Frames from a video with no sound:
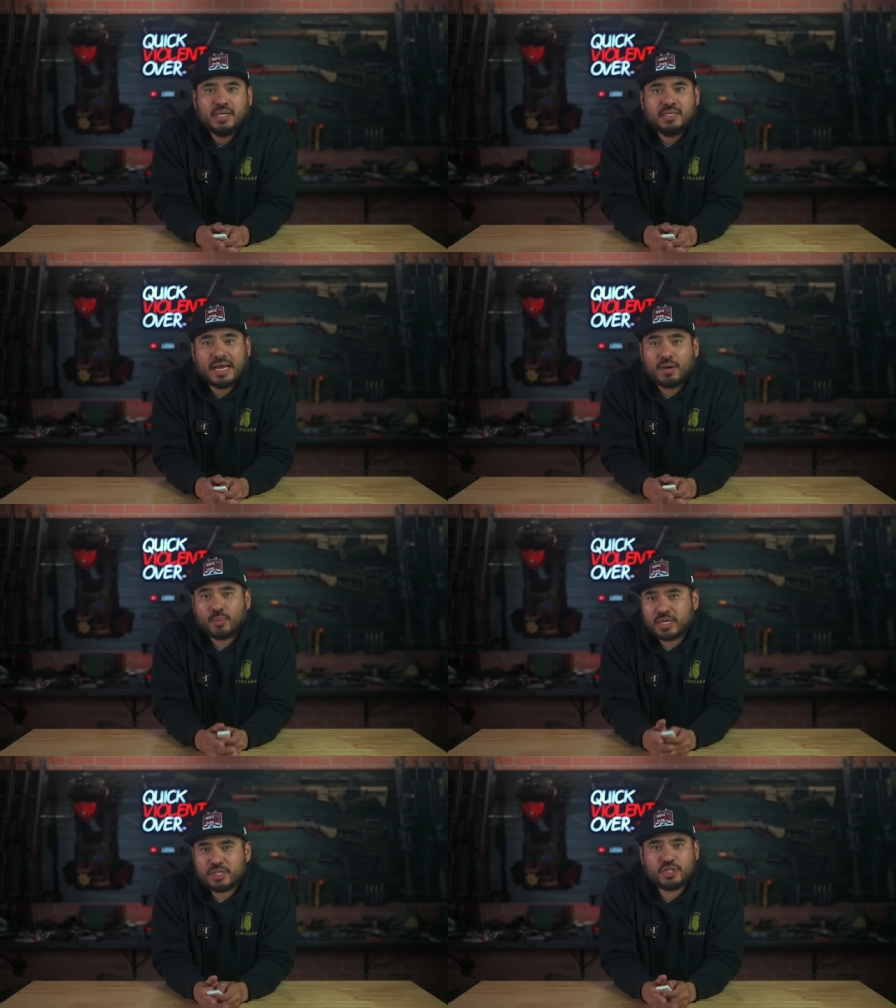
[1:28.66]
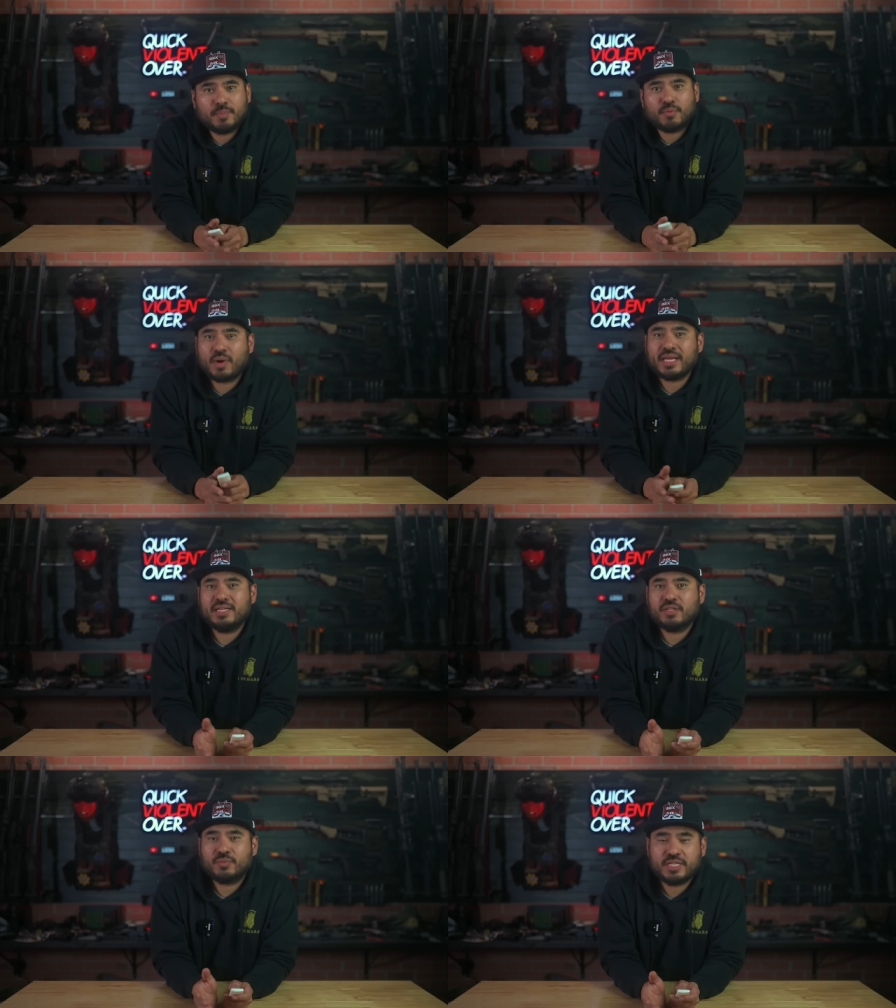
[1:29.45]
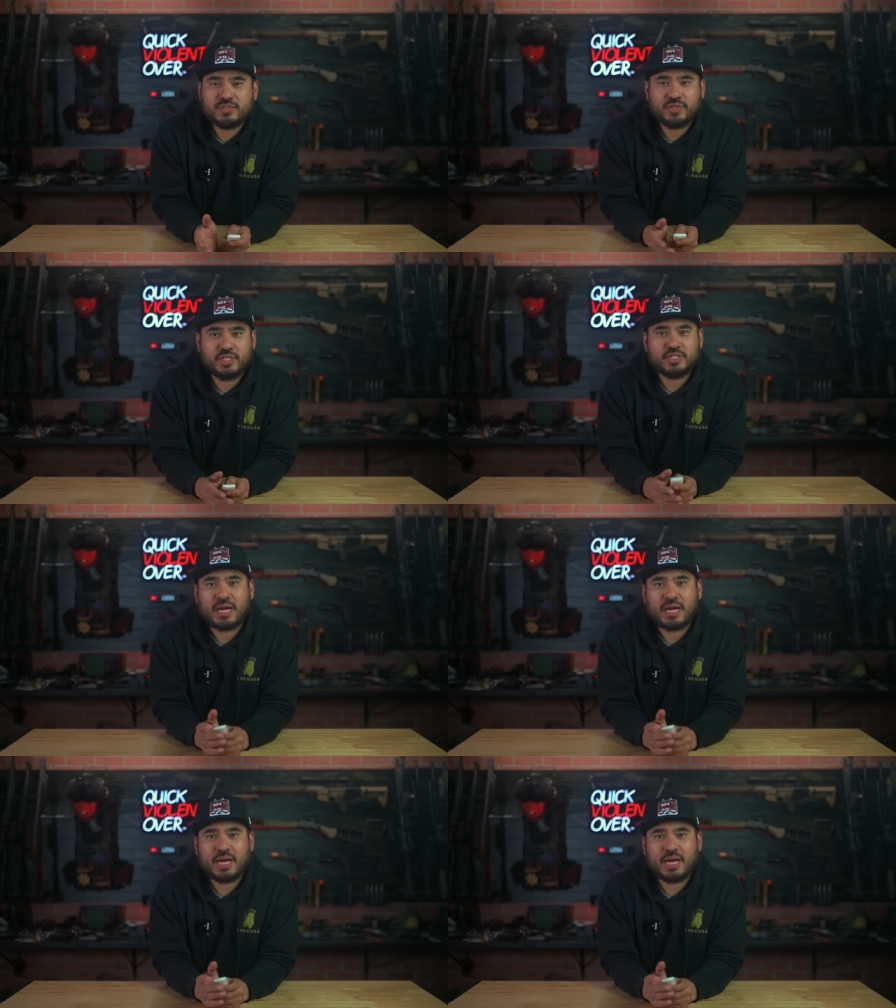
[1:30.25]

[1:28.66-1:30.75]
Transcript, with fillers: Now, we're gonna jump right into the range footage.